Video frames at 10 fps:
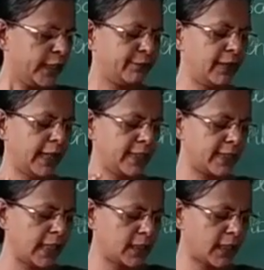if the
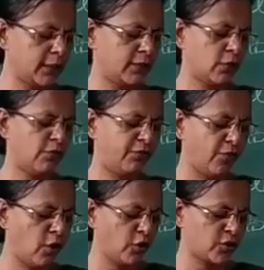resultant
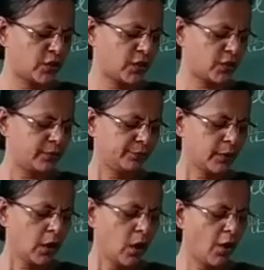force
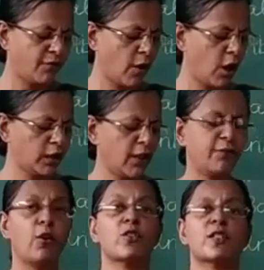of all
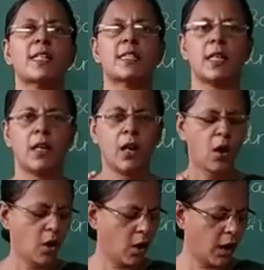the forces
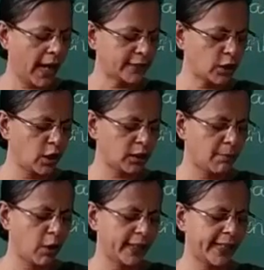acting on the
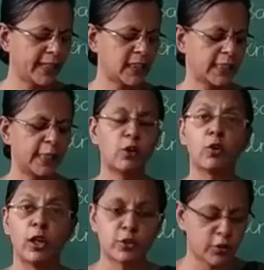body is
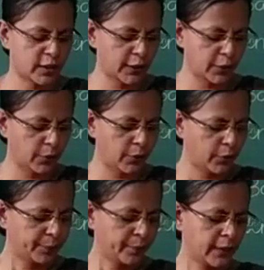equal to
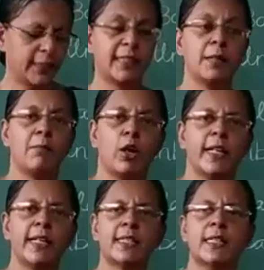0, then the
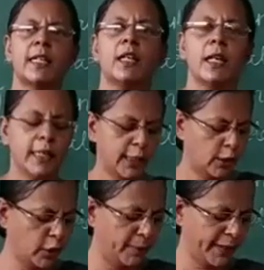body is in
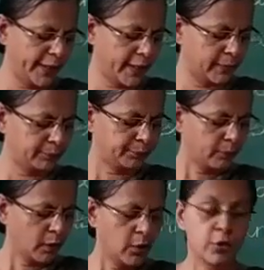equilibrium.
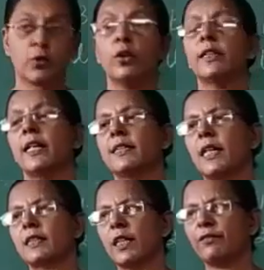So the
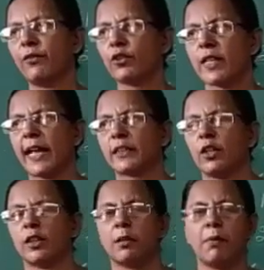resultant force acting
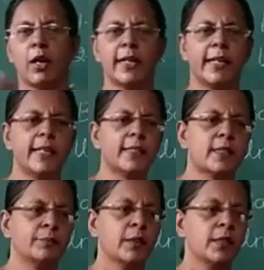on the body
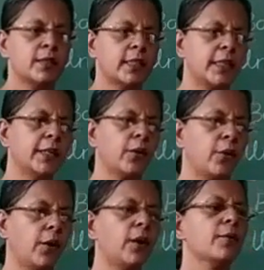is
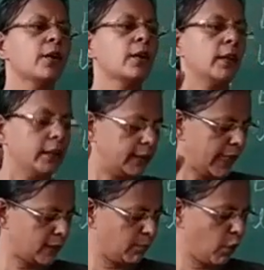0.
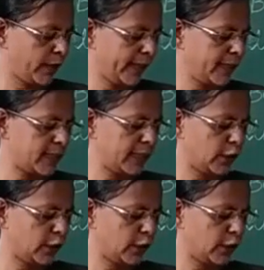That body is in